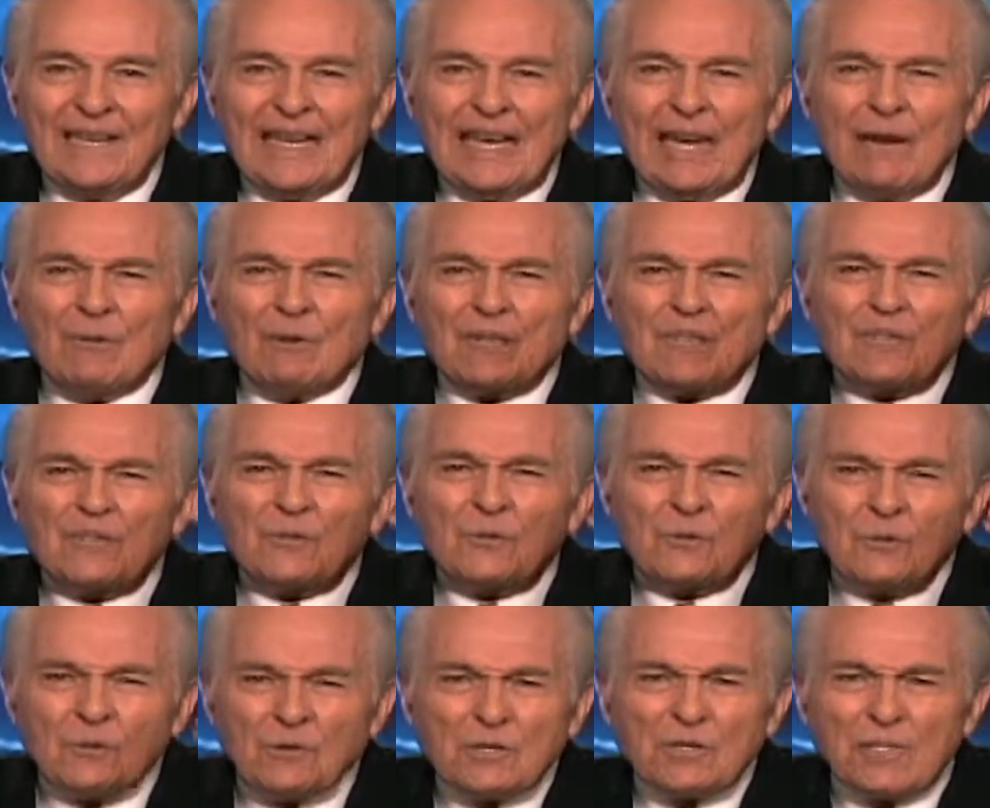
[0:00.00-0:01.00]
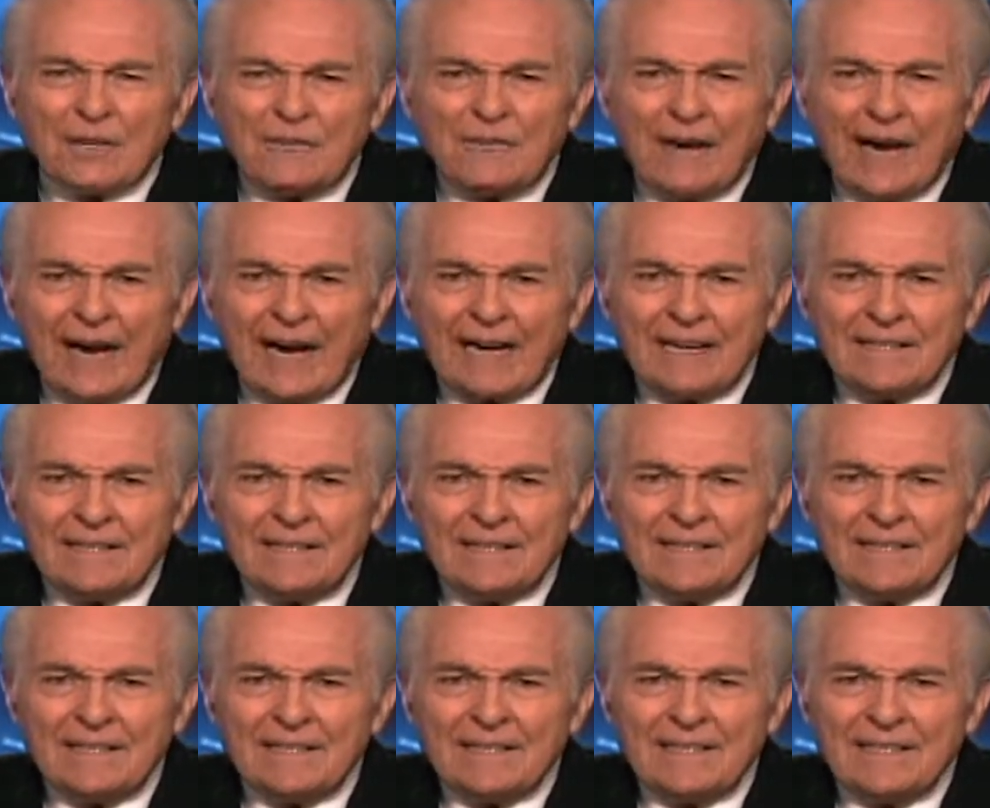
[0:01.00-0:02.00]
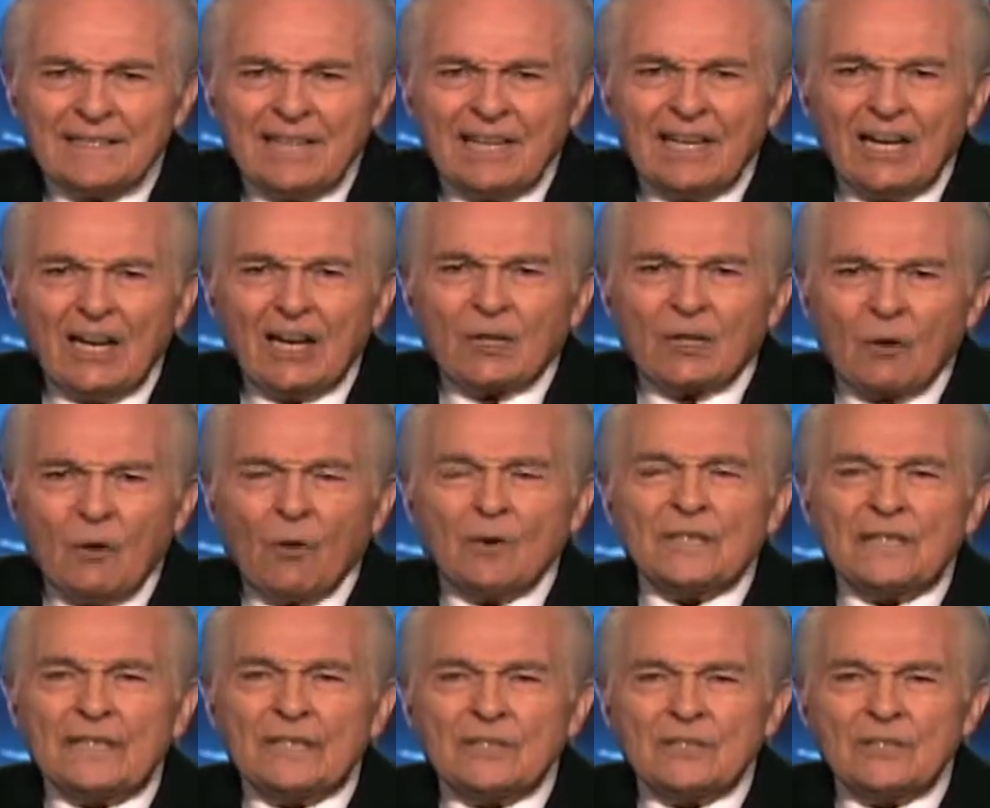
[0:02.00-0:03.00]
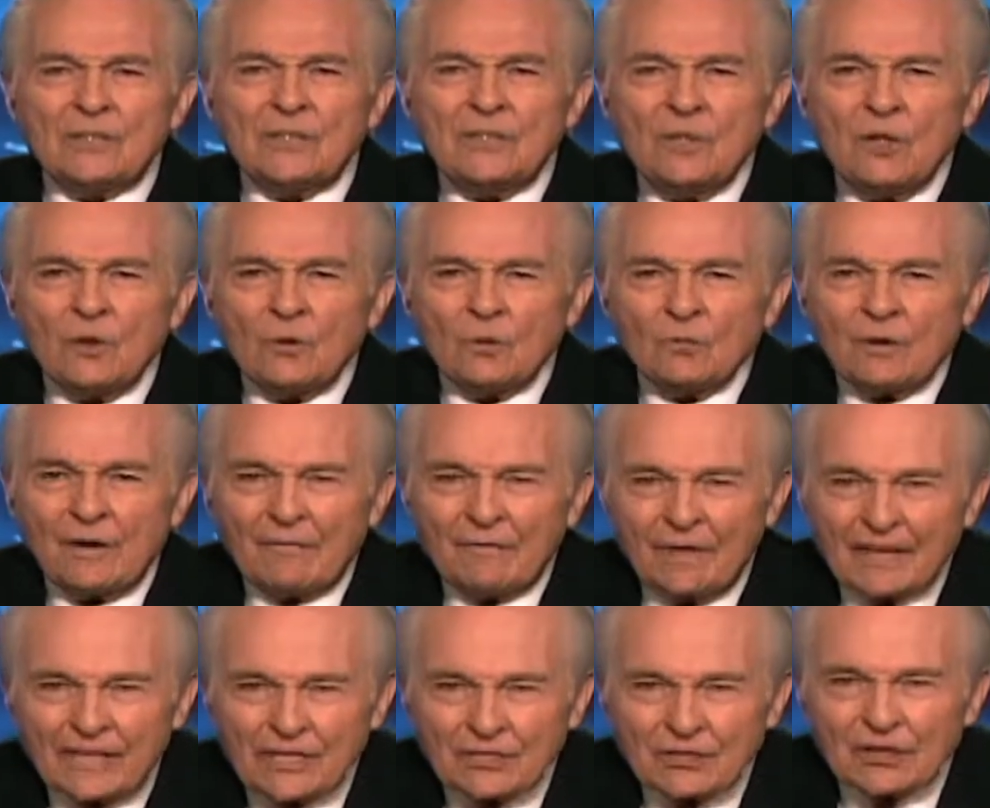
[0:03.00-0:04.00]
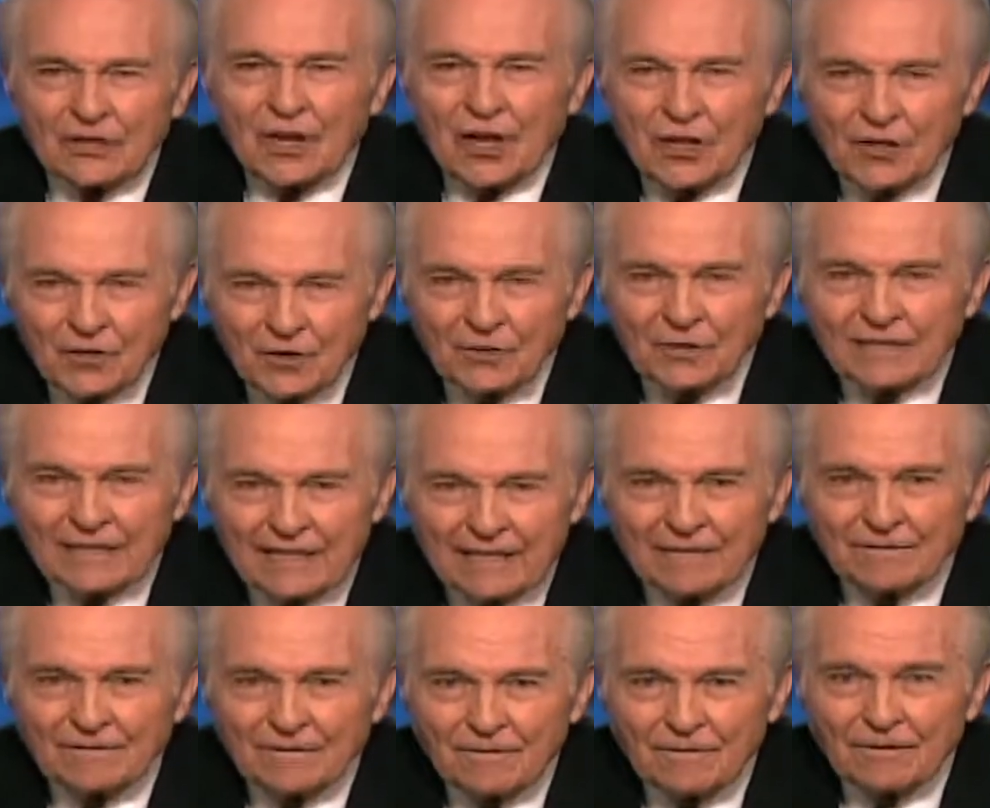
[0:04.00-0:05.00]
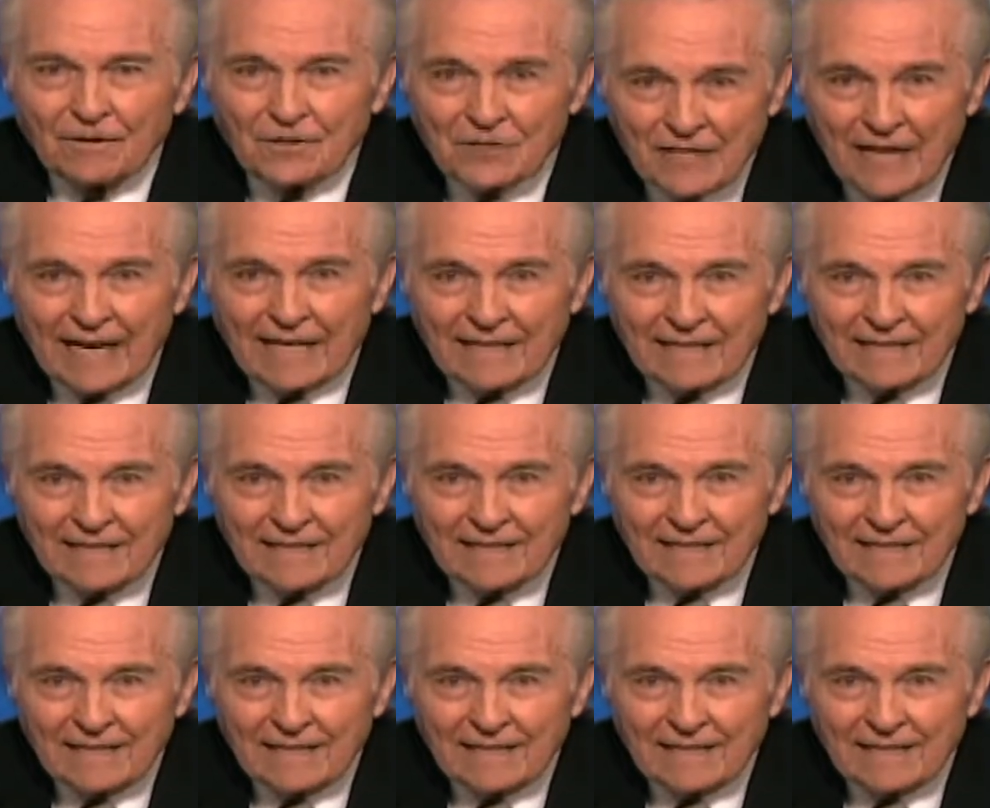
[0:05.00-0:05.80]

He was crucified according to Revelation 13:8.